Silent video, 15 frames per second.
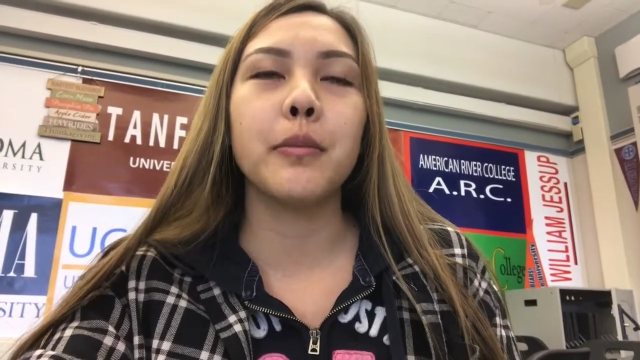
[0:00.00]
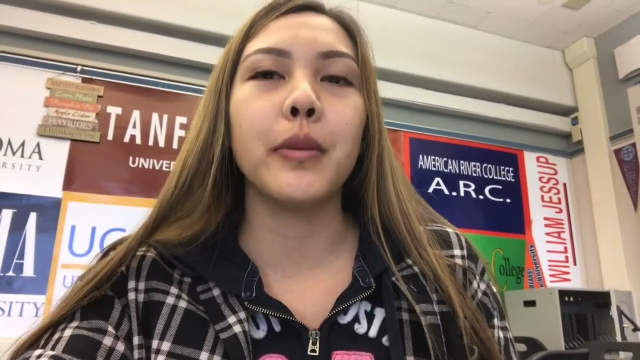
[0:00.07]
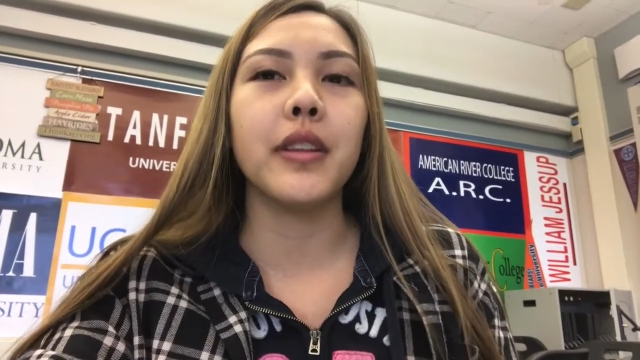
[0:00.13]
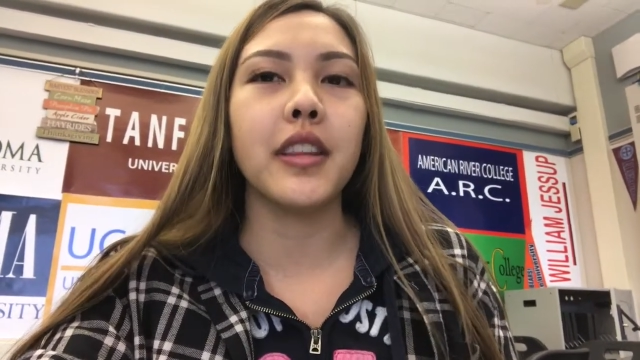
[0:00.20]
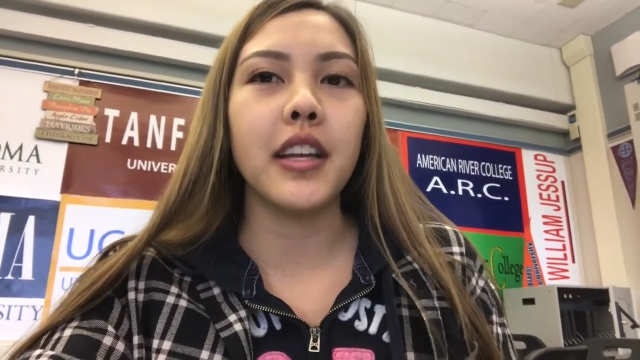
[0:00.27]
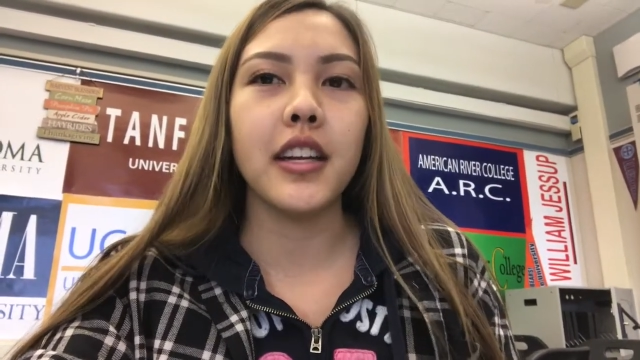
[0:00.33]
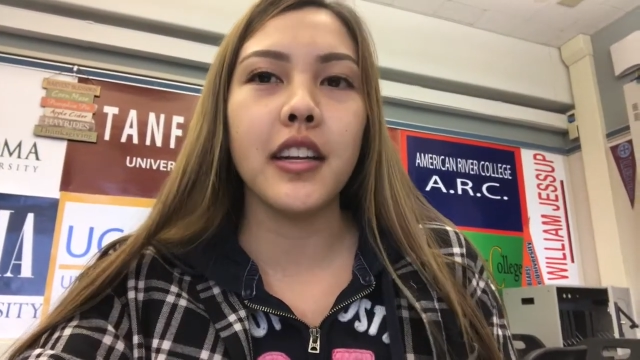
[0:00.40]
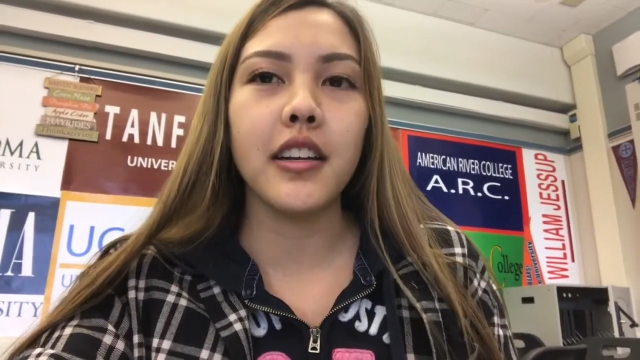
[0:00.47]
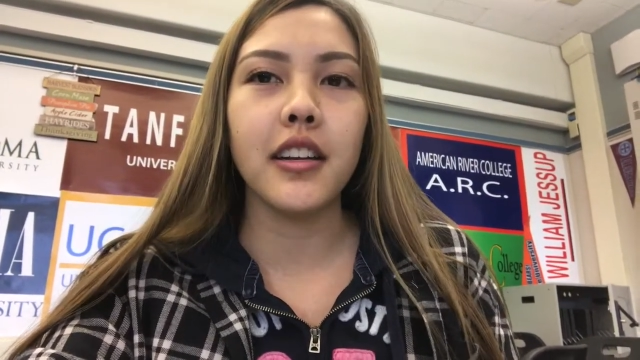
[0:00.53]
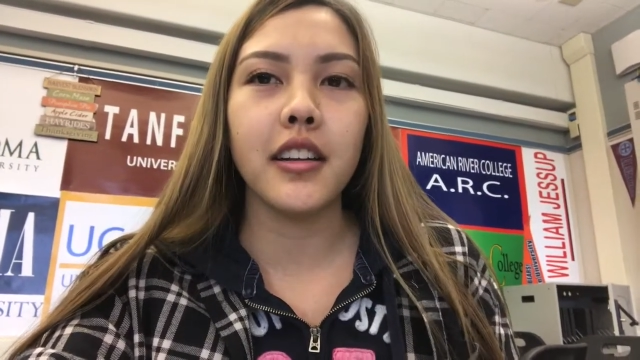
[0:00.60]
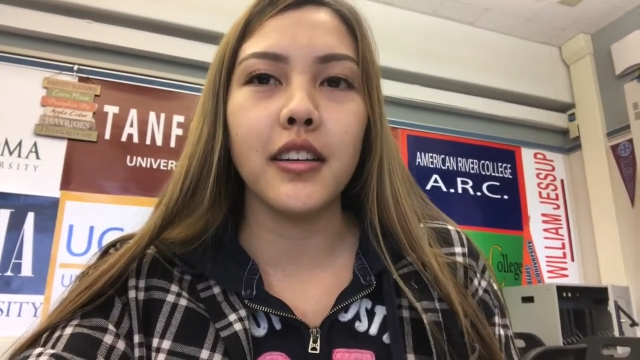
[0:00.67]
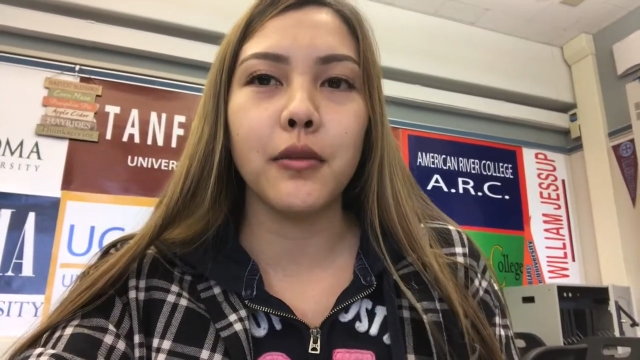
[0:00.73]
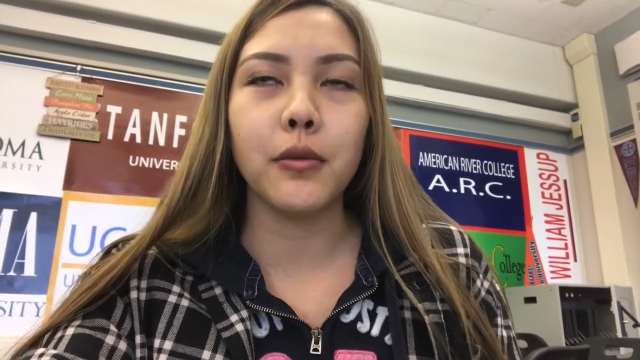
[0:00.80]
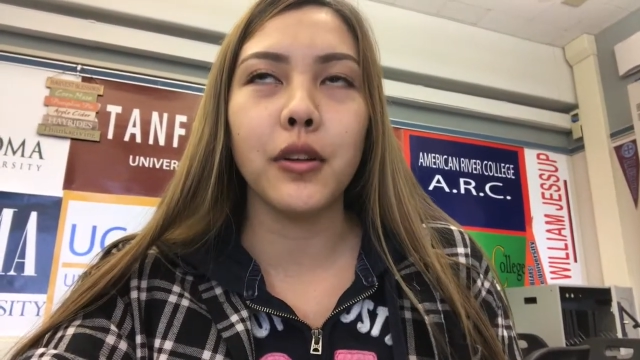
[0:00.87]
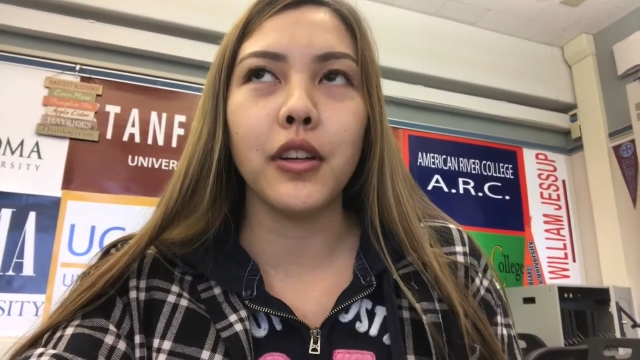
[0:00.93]
but they
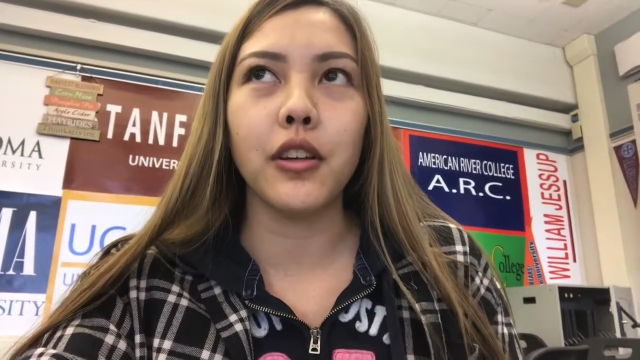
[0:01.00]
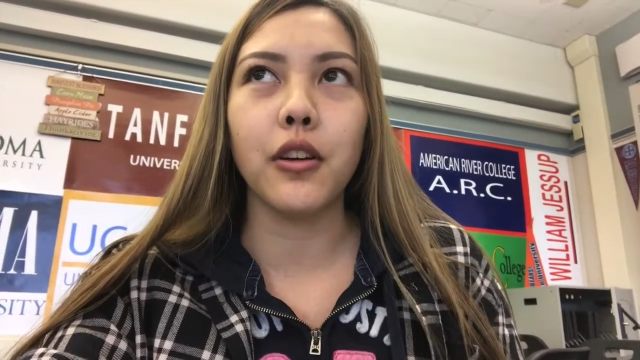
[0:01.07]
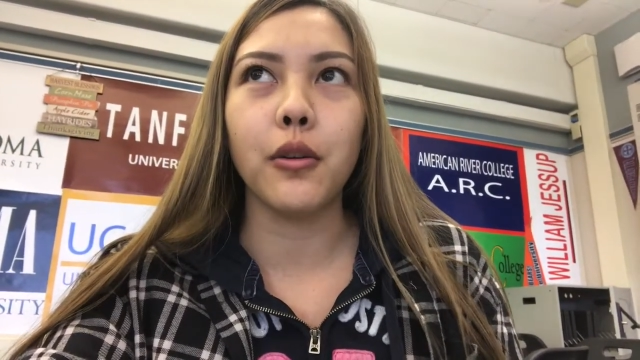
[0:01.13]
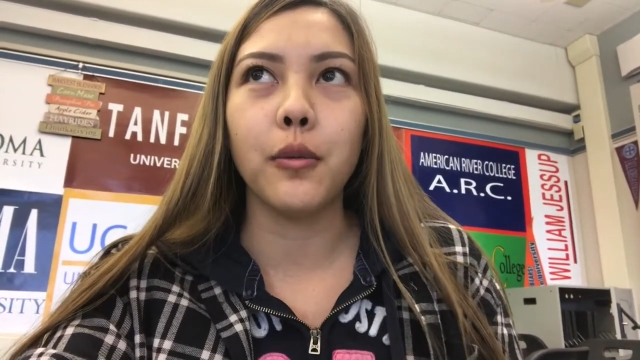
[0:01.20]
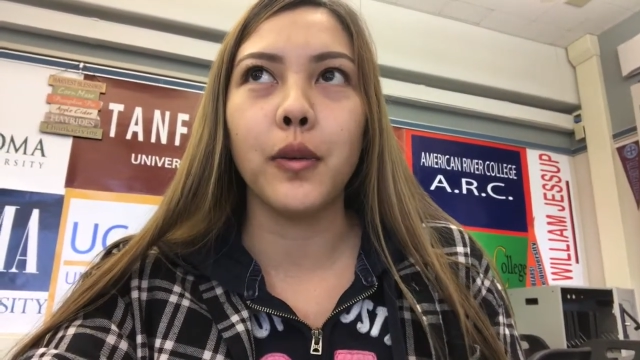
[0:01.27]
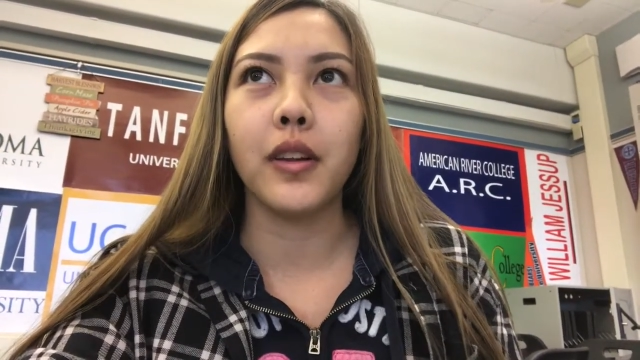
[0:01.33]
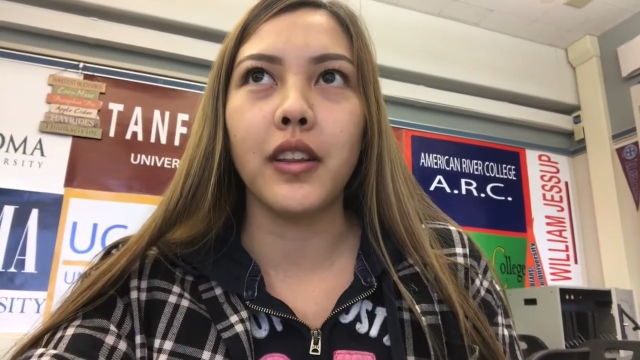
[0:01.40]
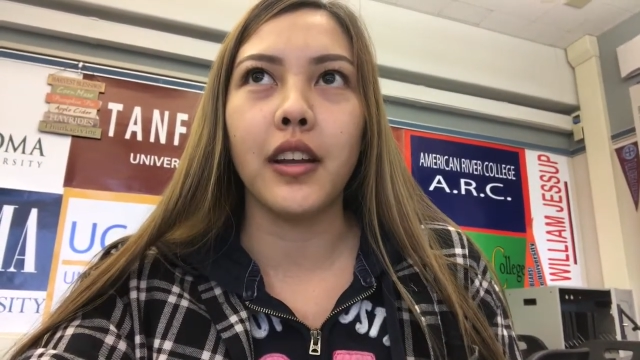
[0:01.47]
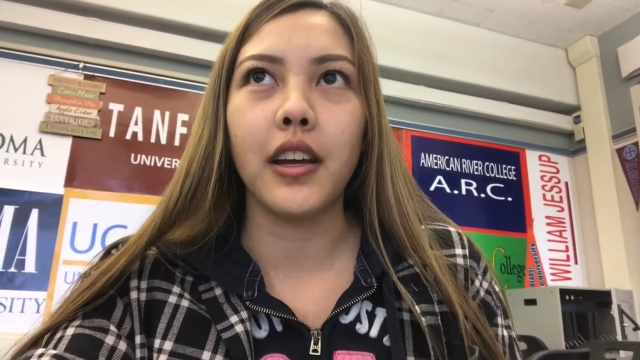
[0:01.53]
didn't really go with